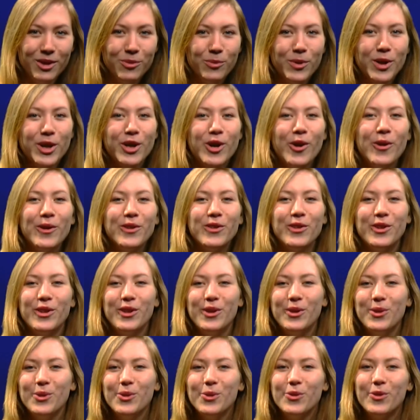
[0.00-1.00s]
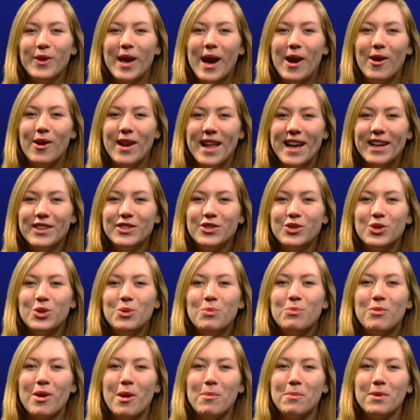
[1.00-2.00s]
We are going to use our last two
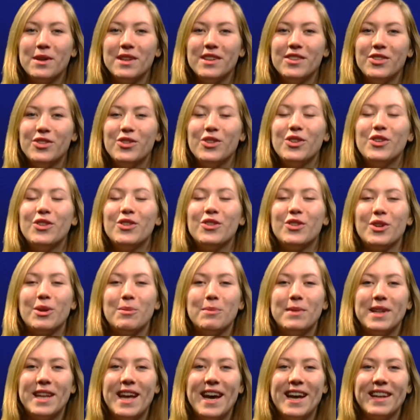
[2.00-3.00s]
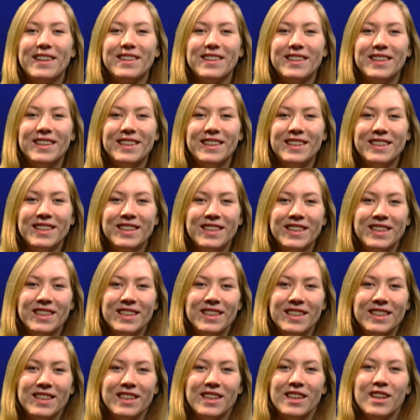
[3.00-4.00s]
properties to determine that.
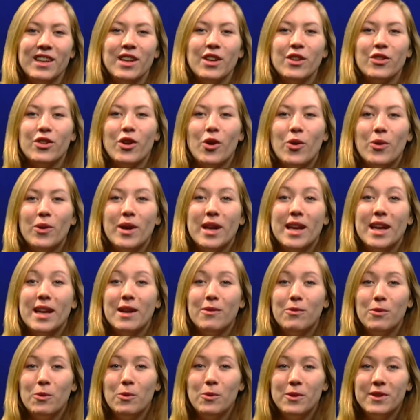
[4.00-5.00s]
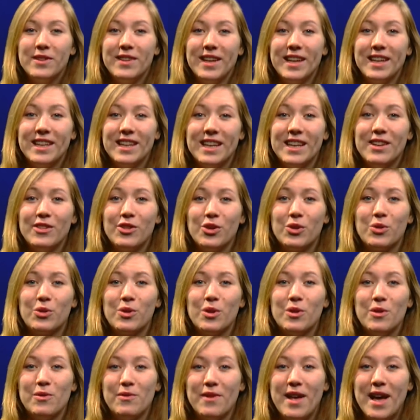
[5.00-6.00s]
So if we would take the
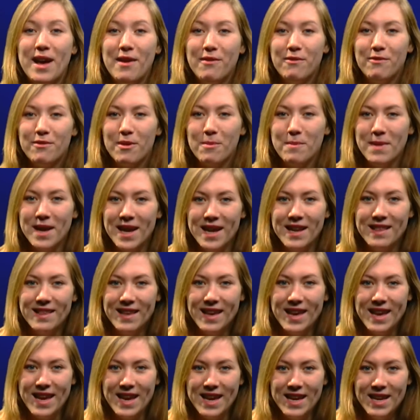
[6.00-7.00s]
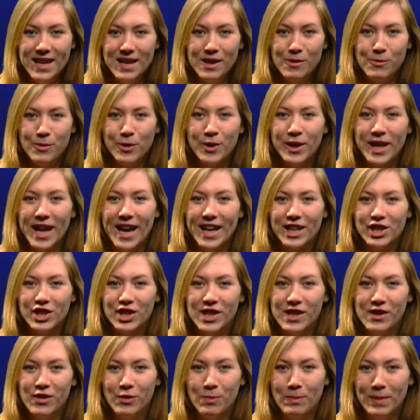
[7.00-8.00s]
integral of f from a to a, we could
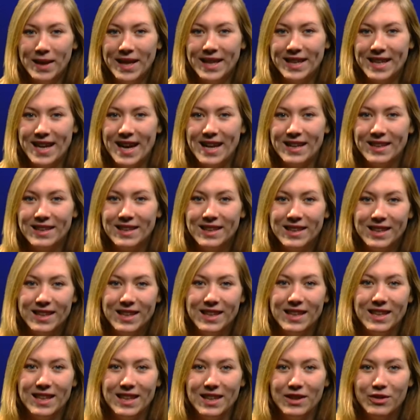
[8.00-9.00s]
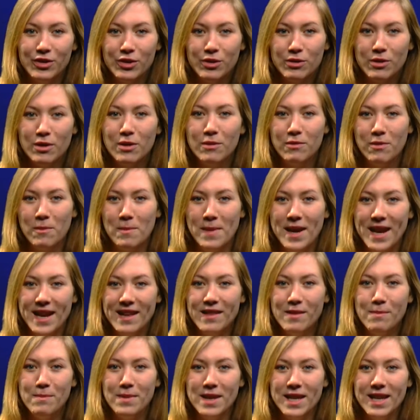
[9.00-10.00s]
actually split that in an integral from a
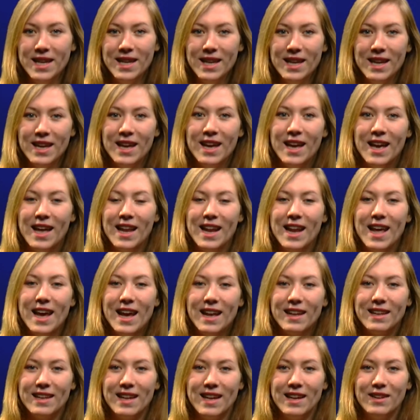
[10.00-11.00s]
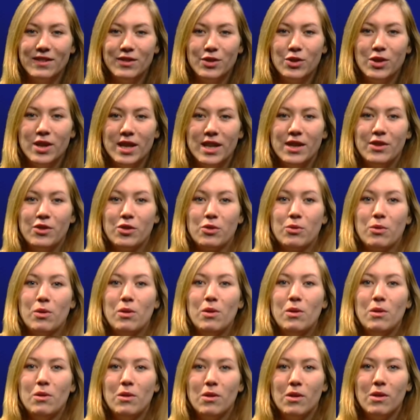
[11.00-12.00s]
to b and add that to the
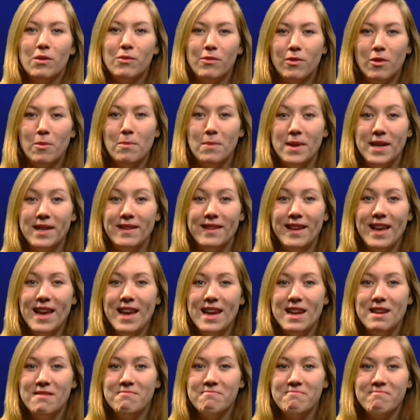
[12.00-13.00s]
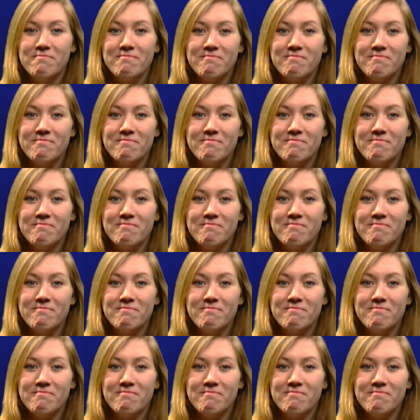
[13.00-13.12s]
integral from b to a.